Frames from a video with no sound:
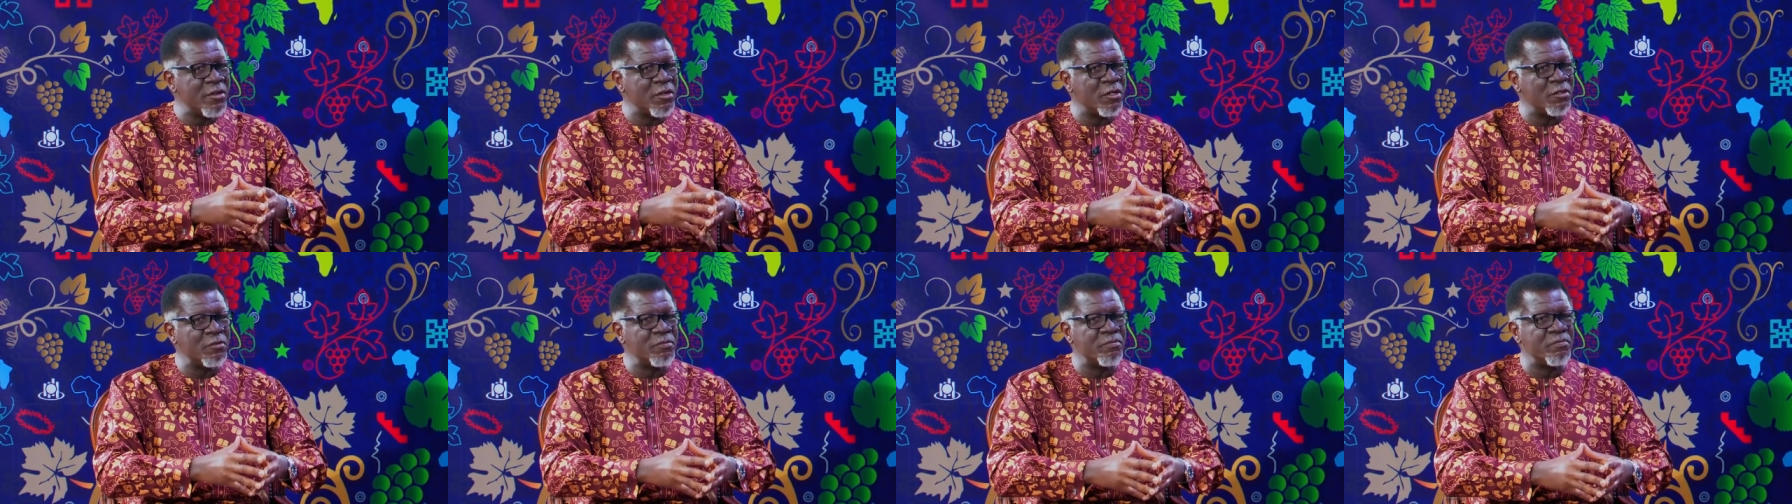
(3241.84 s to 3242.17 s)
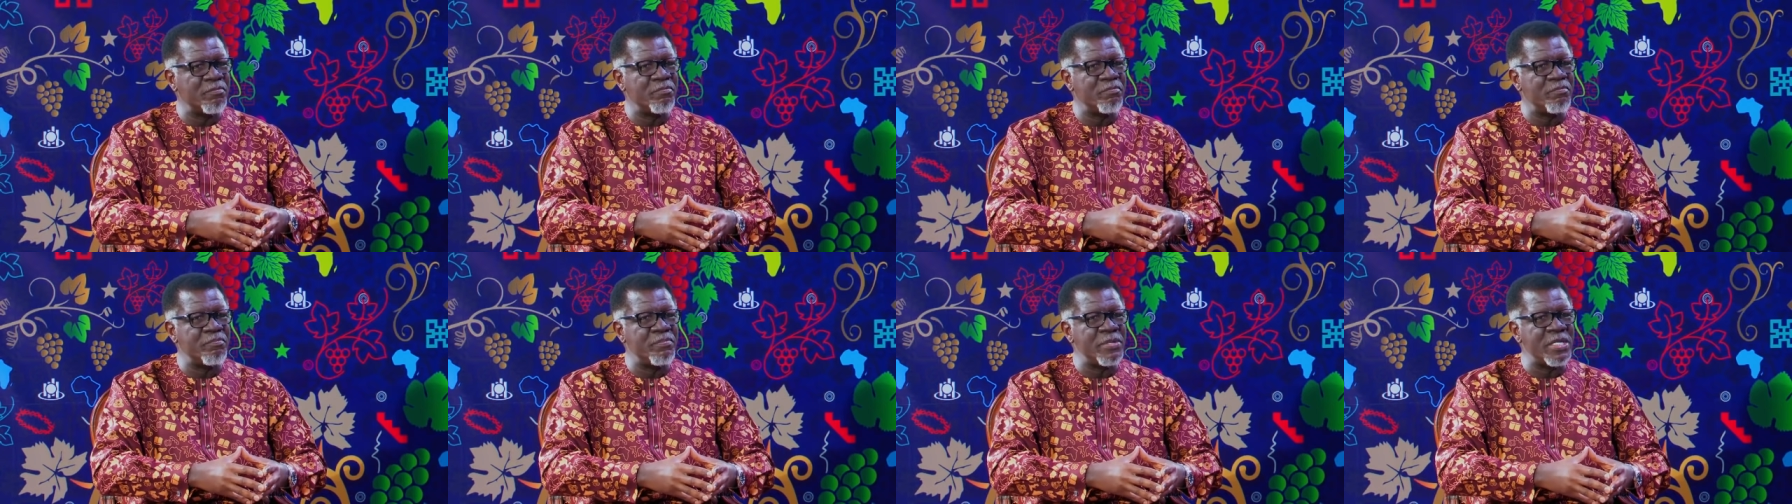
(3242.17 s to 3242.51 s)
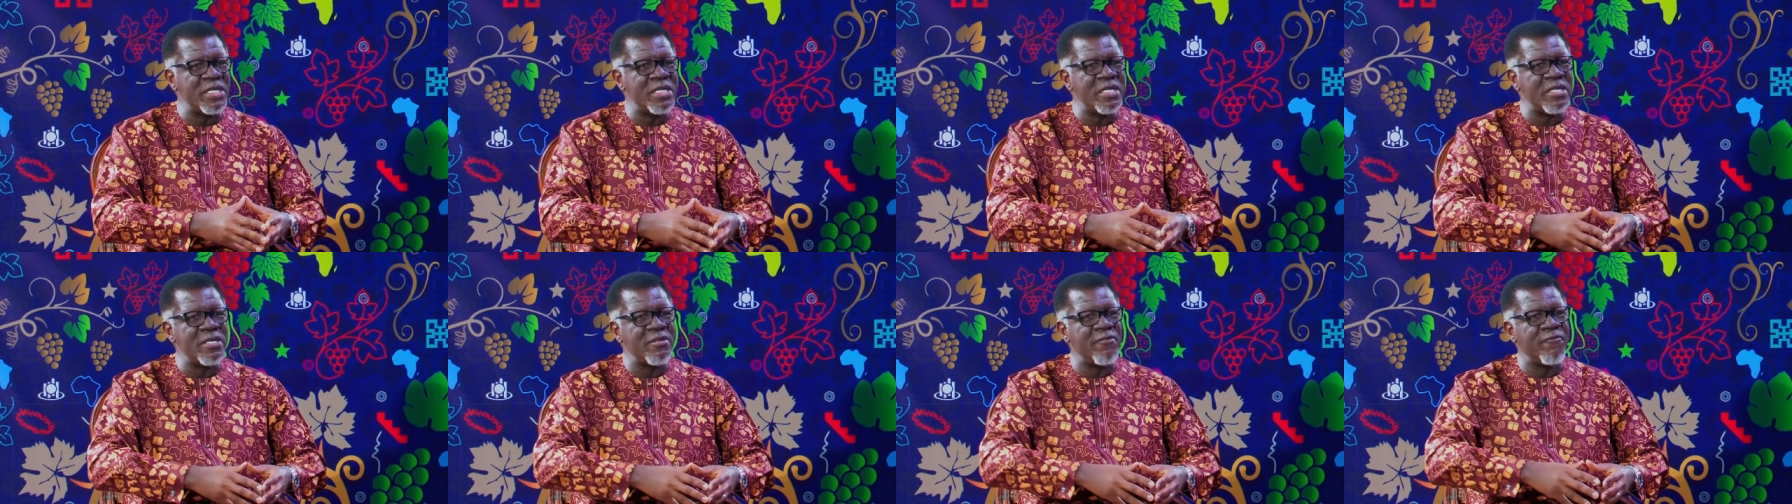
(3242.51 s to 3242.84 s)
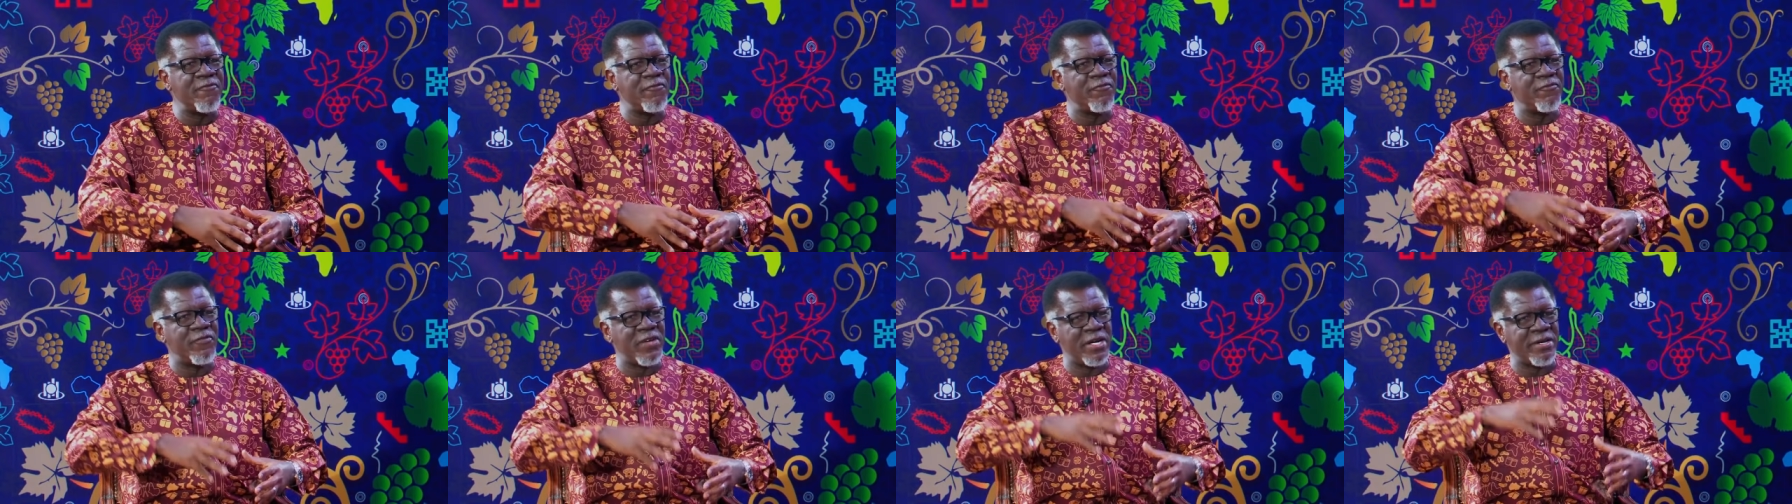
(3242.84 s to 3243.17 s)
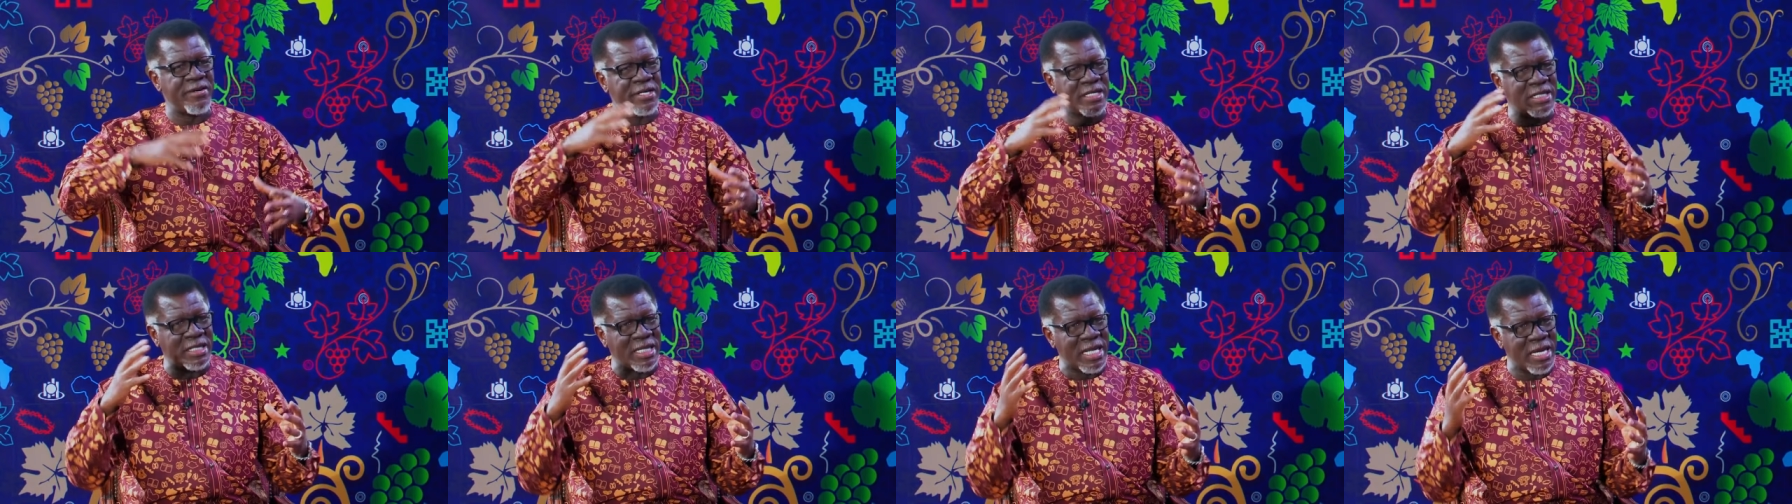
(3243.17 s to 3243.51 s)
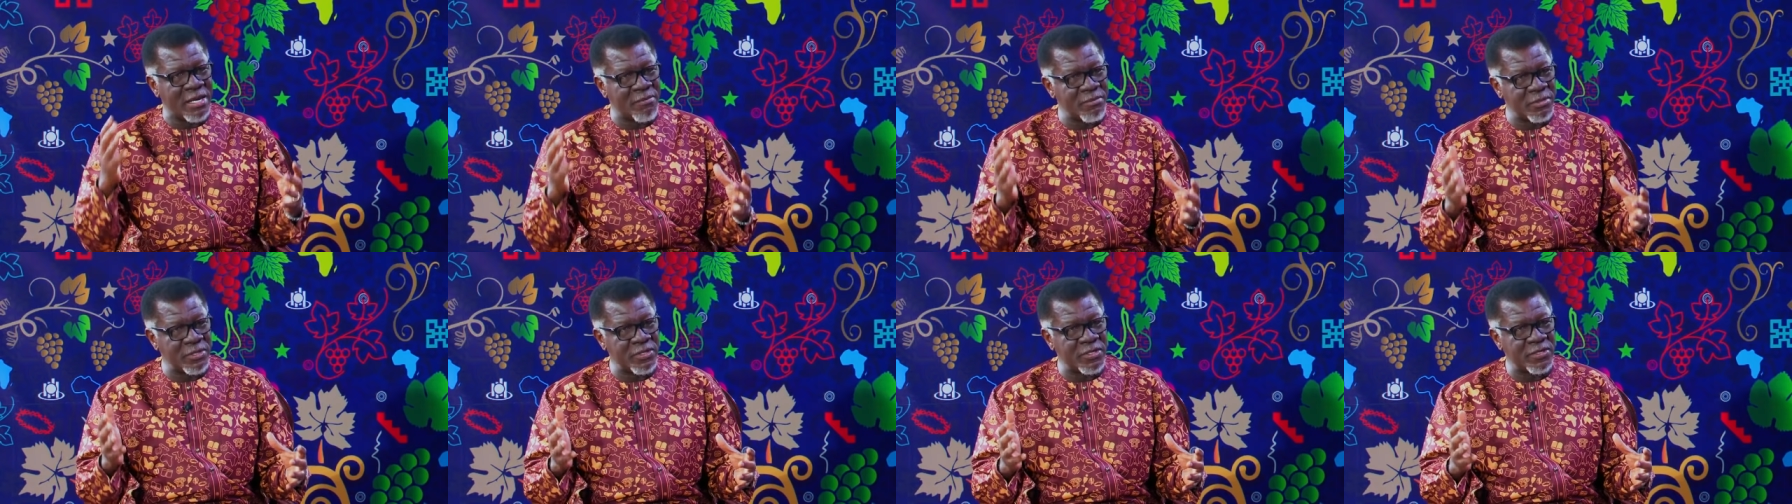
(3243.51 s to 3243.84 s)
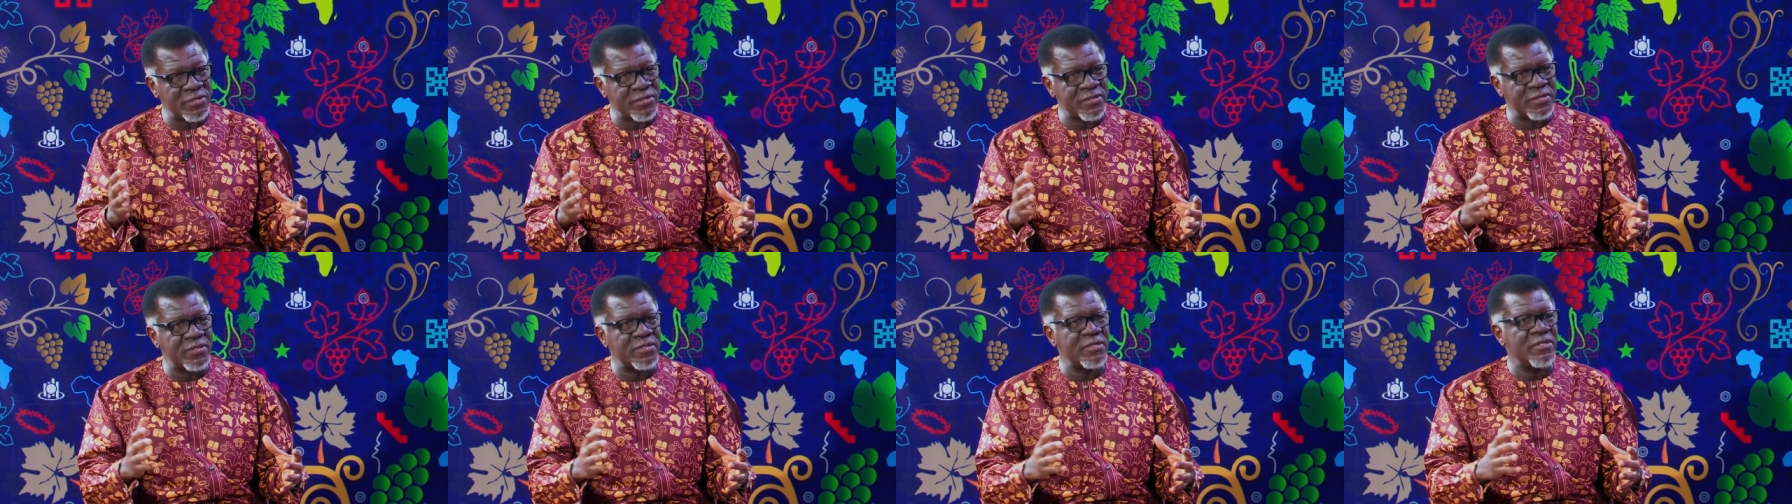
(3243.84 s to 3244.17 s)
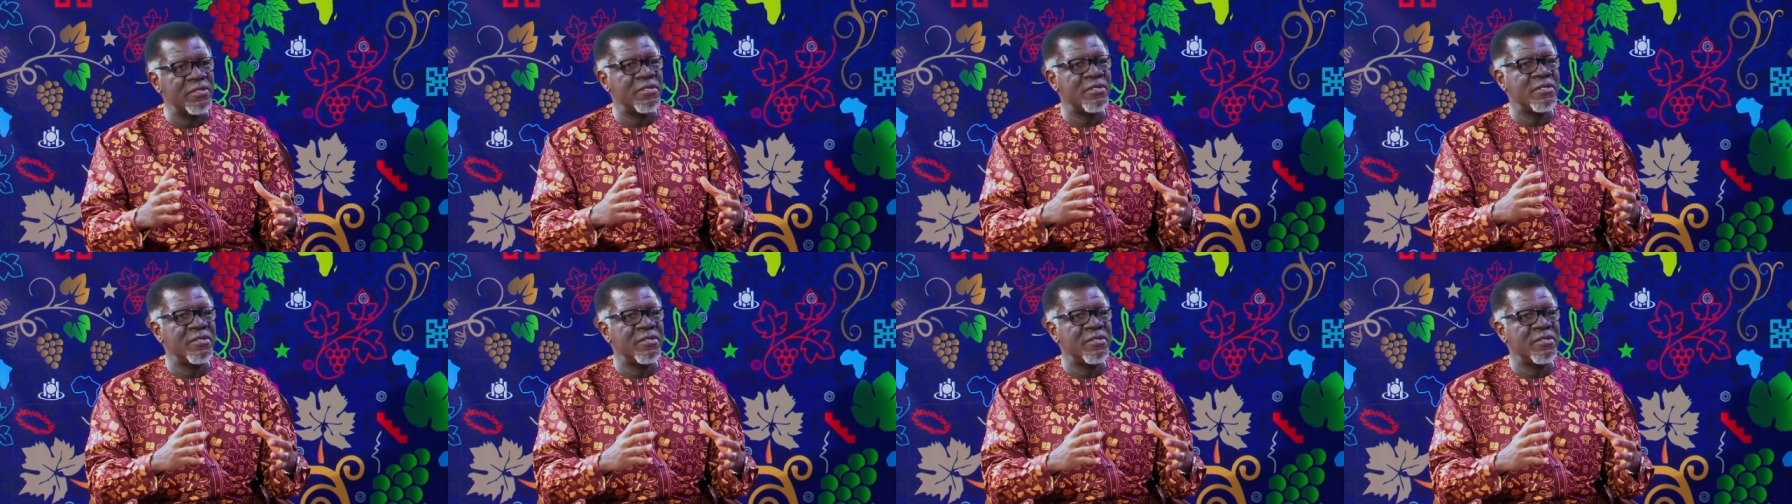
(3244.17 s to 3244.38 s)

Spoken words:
not be very glamorous,